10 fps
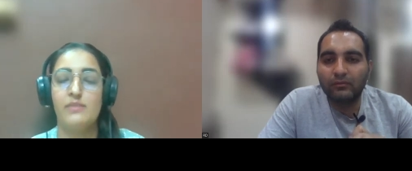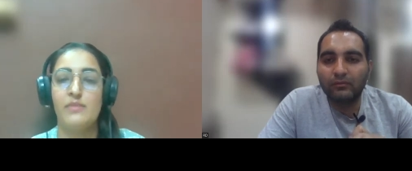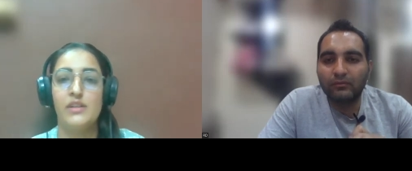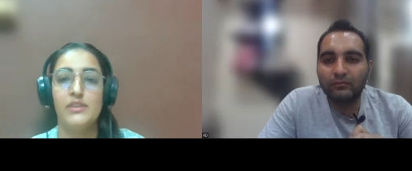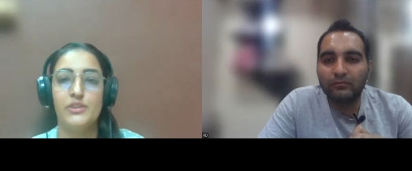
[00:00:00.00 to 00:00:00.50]

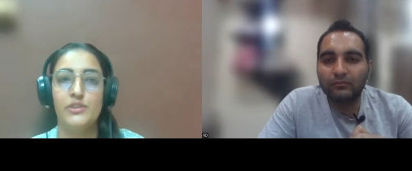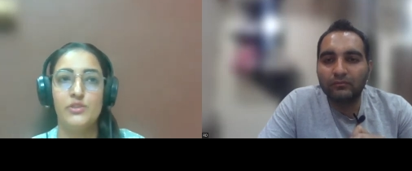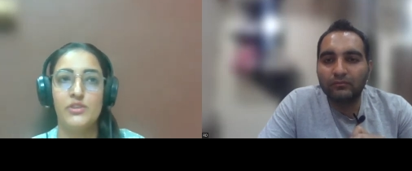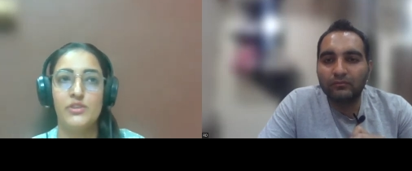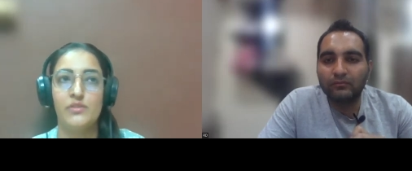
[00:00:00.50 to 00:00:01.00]
Speaker 1: command is
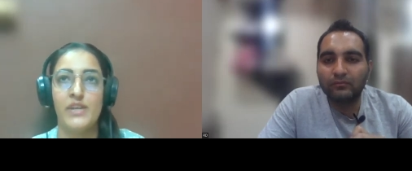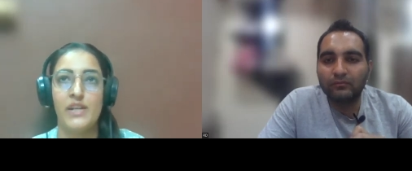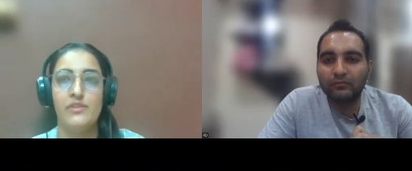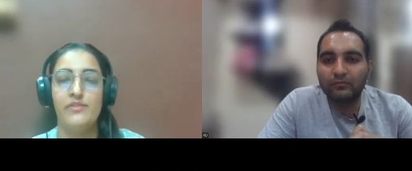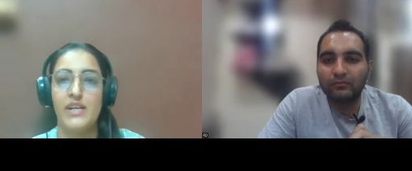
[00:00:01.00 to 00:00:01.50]
used
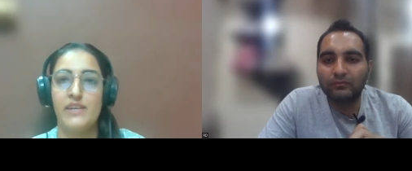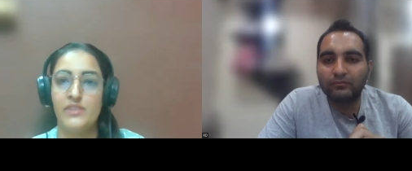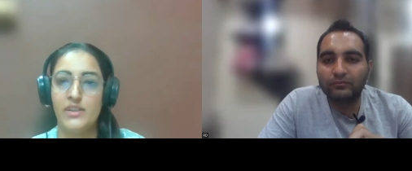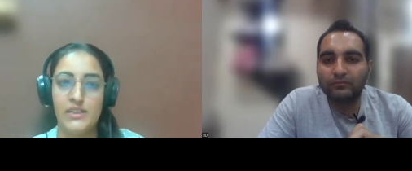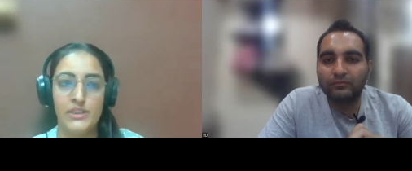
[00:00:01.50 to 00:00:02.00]
whenever we
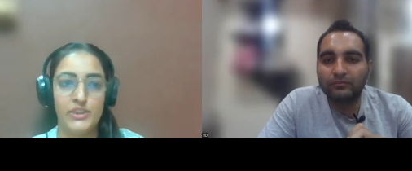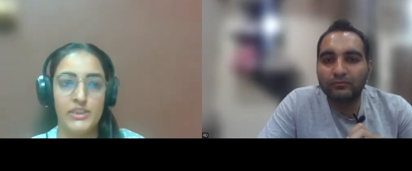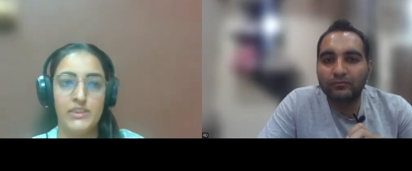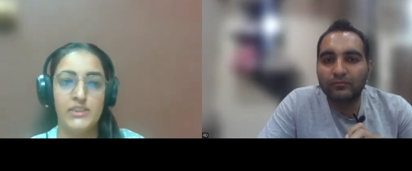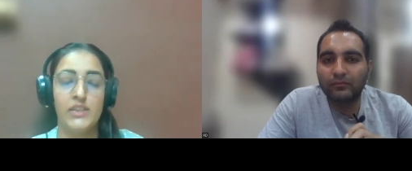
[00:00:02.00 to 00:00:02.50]
have done any
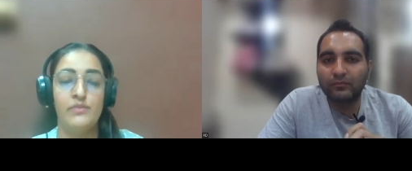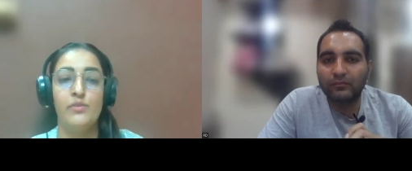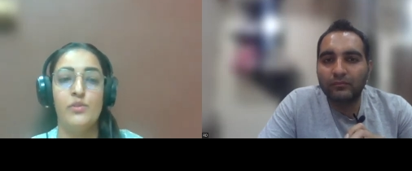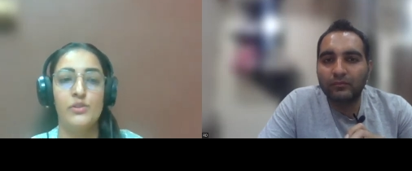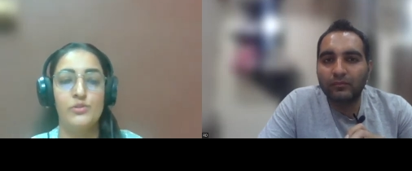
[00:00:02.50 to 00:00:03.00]
changes and we
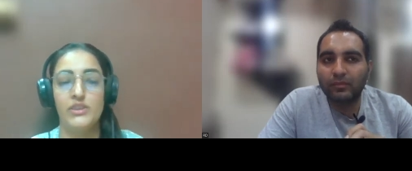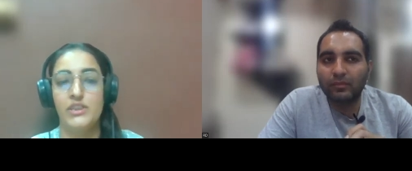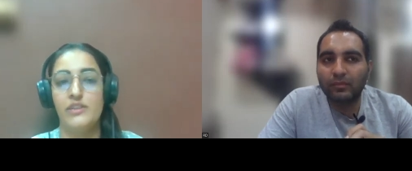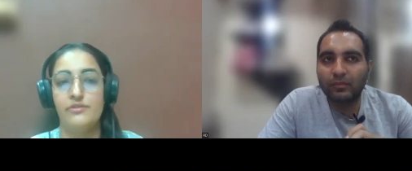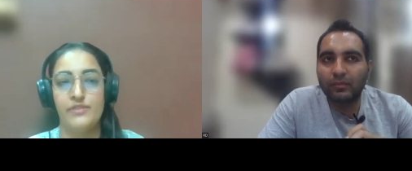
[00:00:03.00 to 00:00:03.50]
want to see
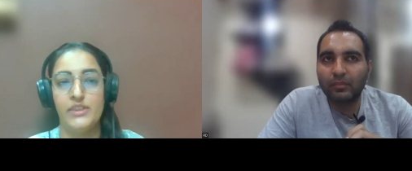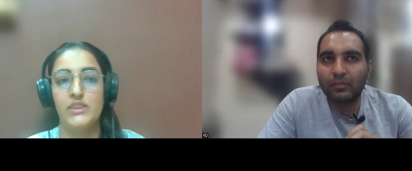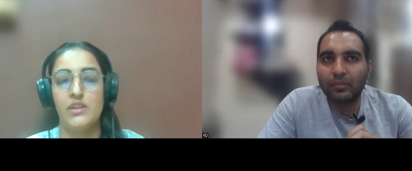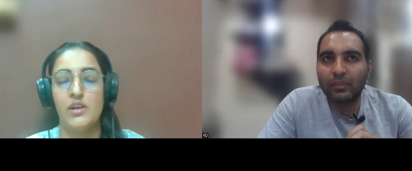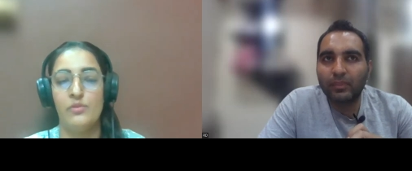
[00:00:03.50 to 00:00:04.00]
the
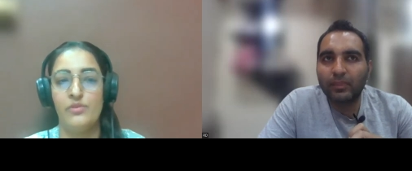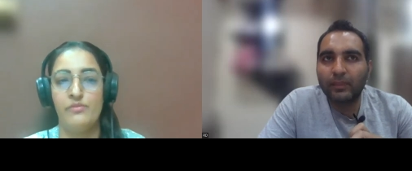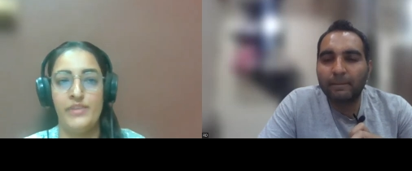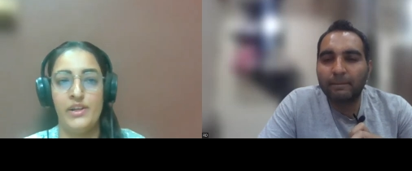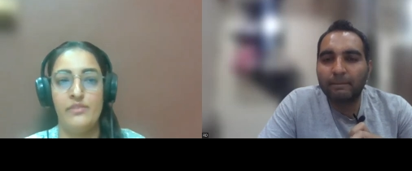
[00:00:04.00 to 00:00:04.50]
difference of
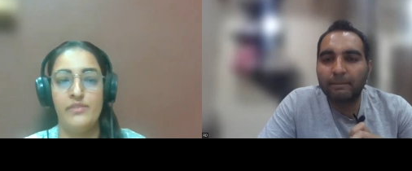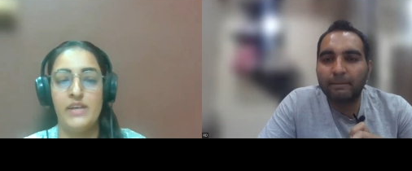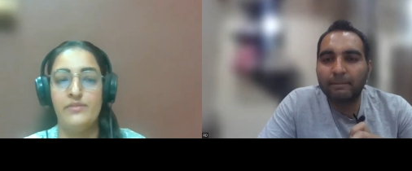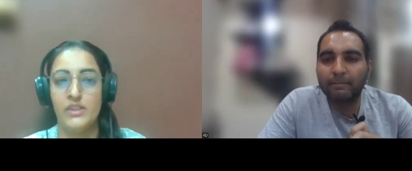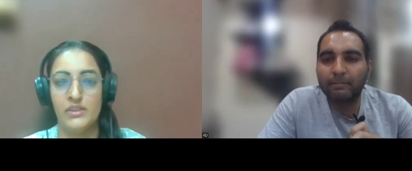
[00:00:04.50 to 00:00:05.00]
where we
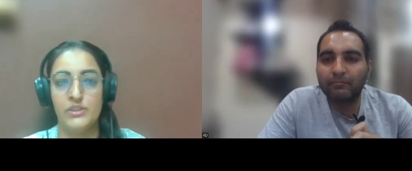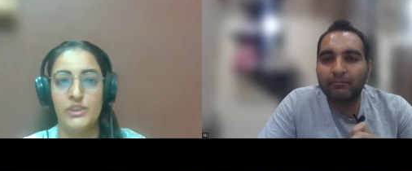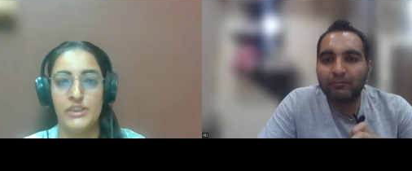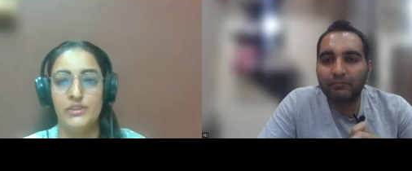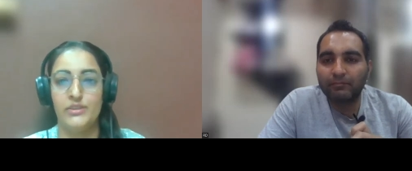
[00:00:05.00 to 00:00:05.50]
have done the
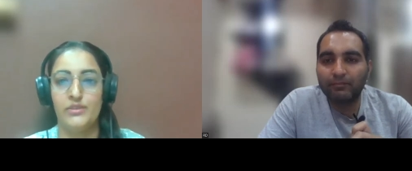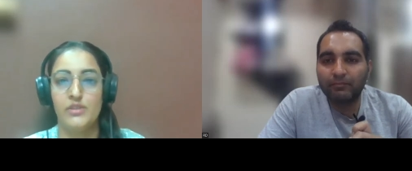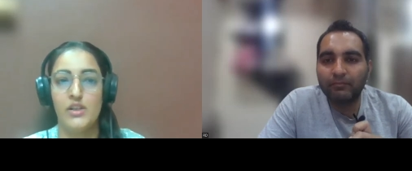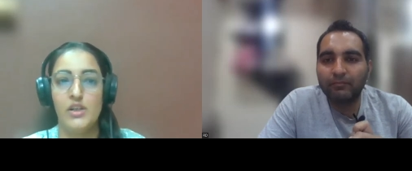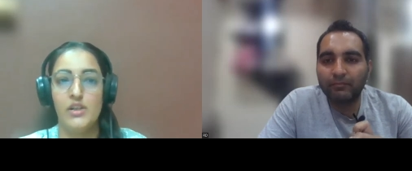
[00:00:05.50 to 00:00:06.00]
changes.
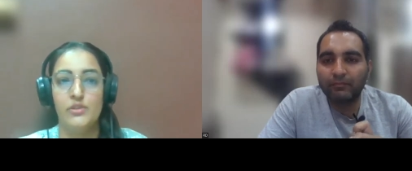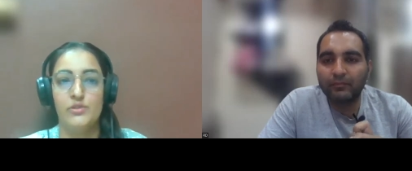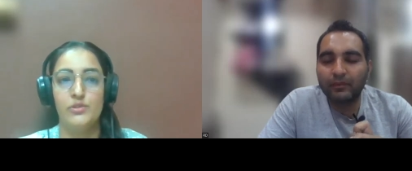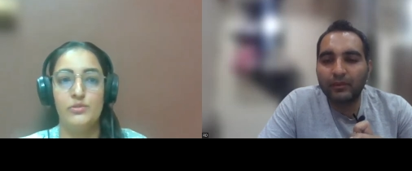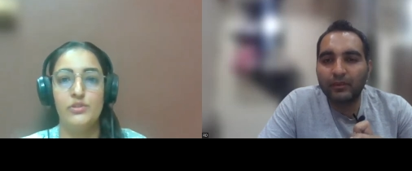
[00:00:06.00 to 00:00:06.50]
Speaker 2: Hmm.
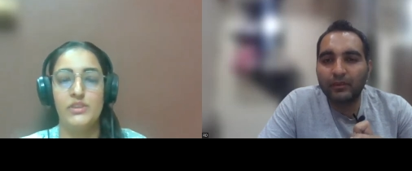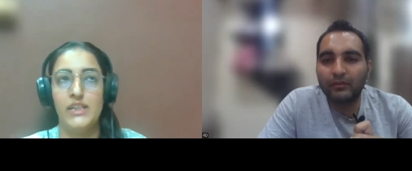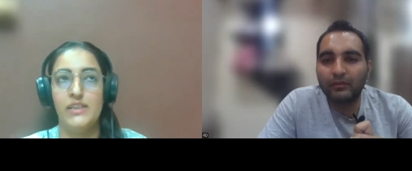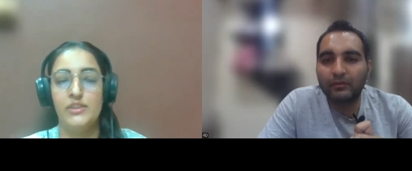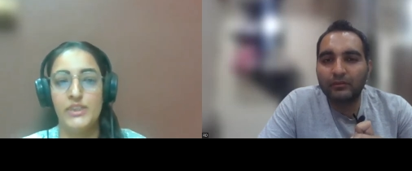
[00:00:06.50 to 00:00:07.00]
Speaker 1: So to
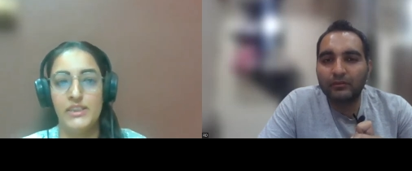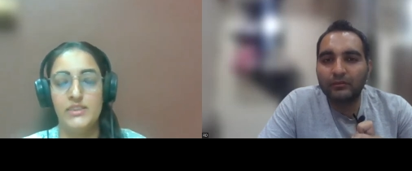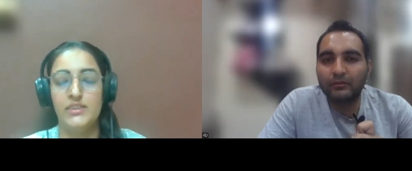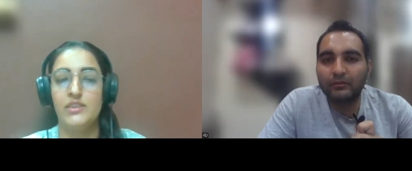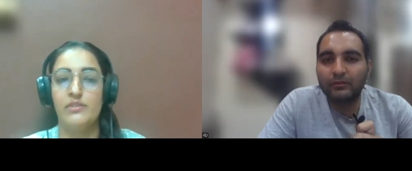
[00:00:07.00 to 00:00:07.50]
see the
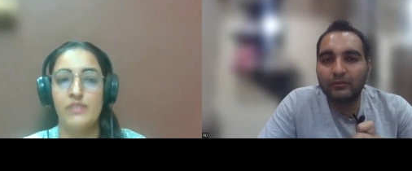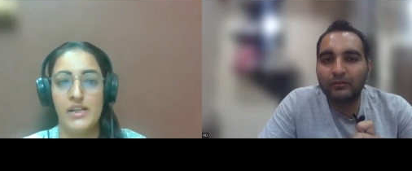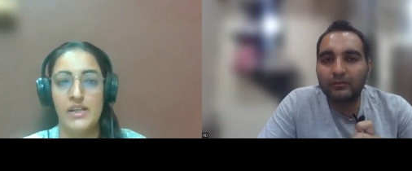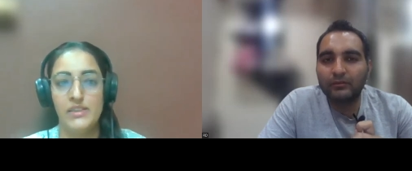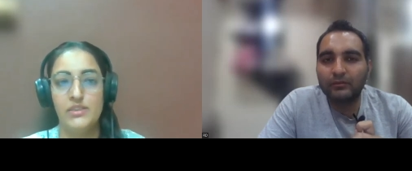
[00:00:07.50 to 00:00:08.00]
changes in the
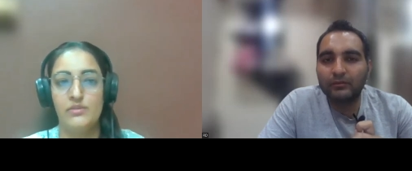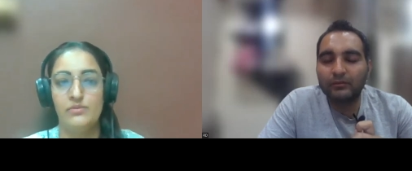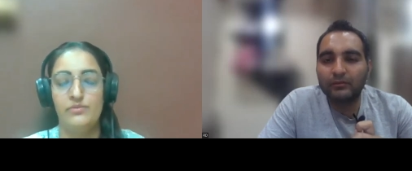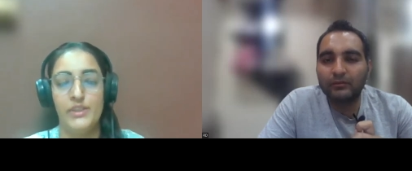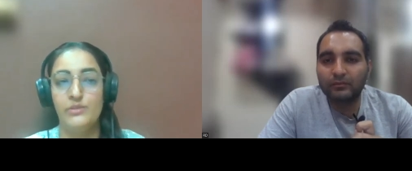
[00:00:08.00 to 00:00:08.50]
files,
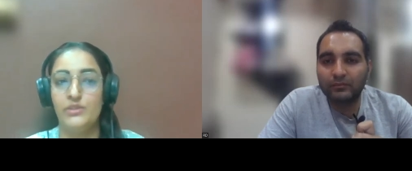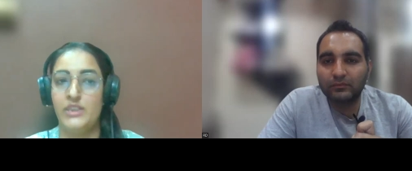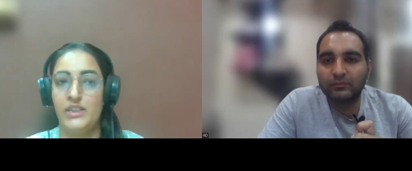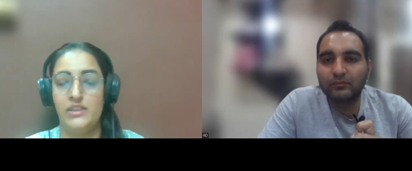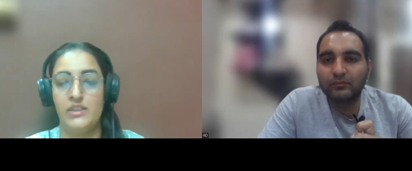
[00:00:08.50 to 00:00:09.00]
we
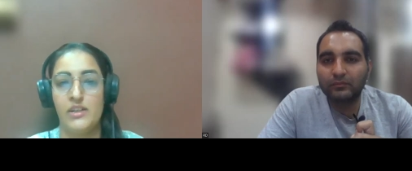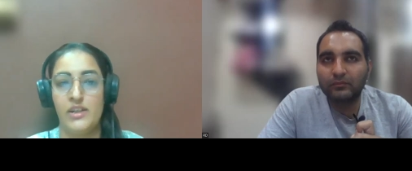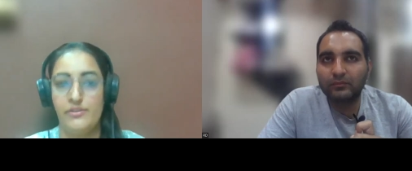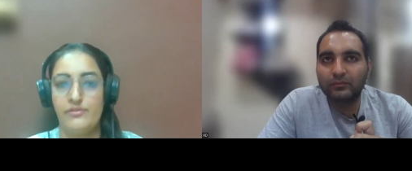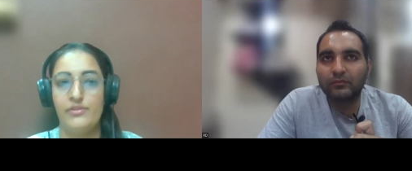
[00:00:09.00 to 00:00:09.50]
use git
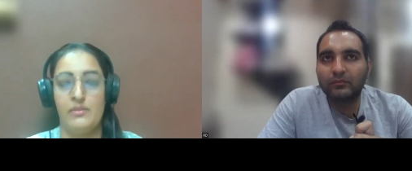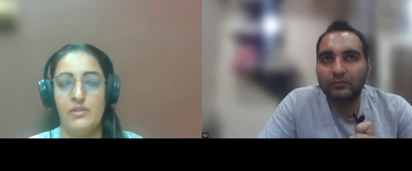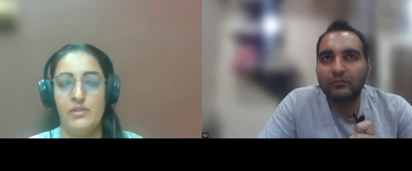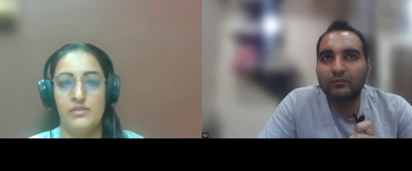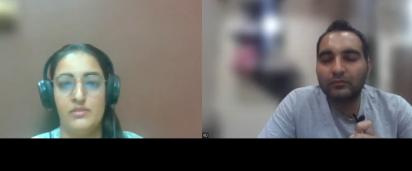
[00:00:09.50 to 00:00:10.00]
diff
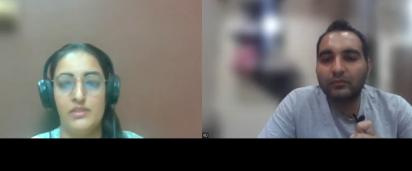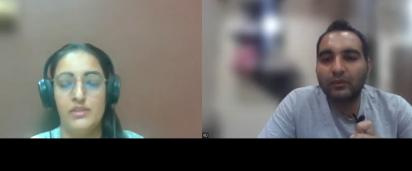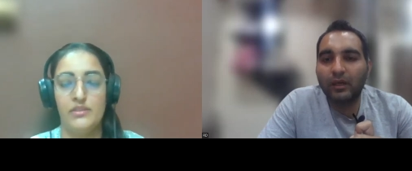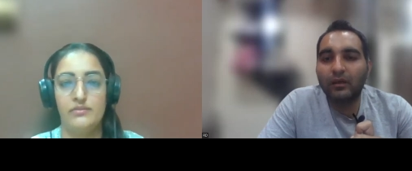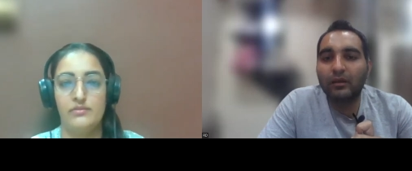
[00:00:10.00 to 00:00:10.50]
command.
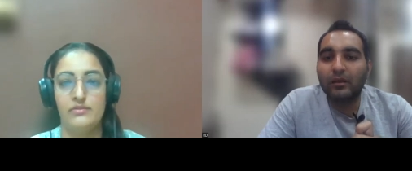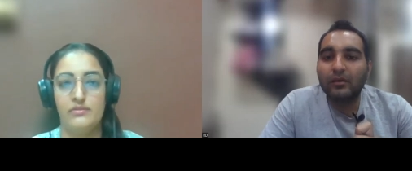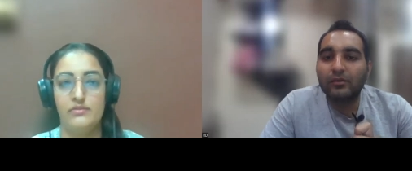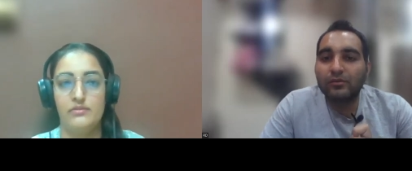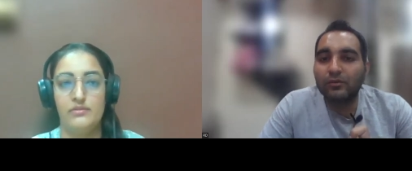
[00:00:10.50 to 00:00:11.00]
Speaker 2: Uh-huh.
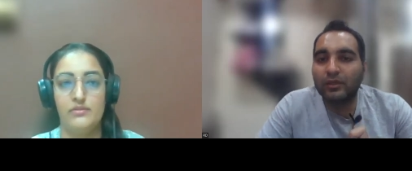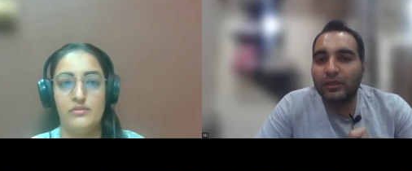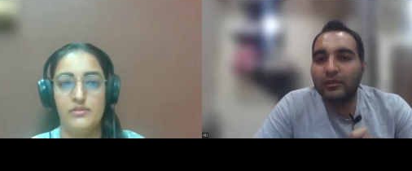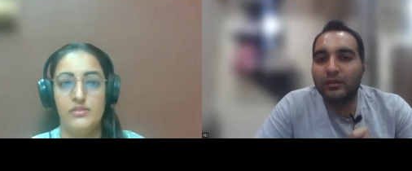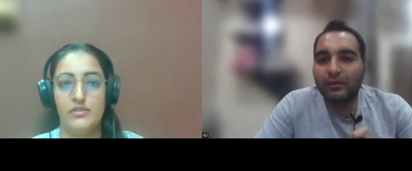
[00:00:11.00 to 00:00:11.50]
So
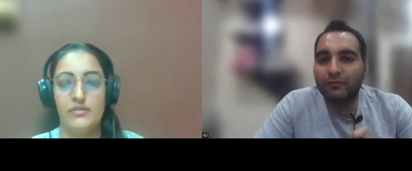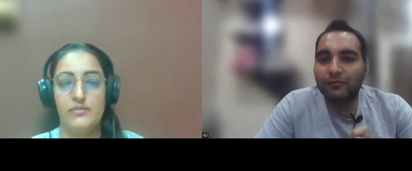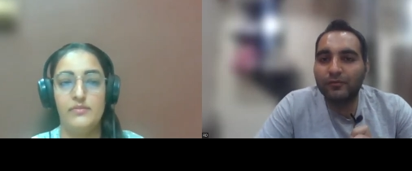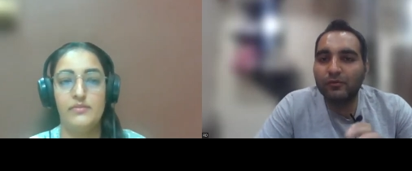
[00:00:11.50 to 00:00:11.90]
git diff,